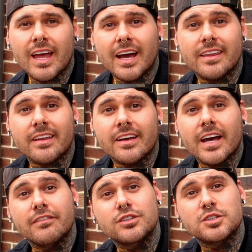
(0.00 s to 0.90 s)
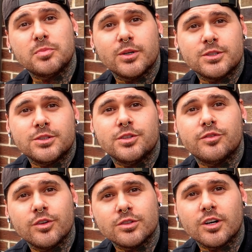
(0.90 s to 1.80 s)
Hey there, have you just purchased your
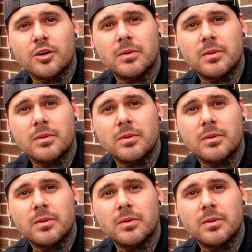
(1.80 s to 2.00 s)
first coal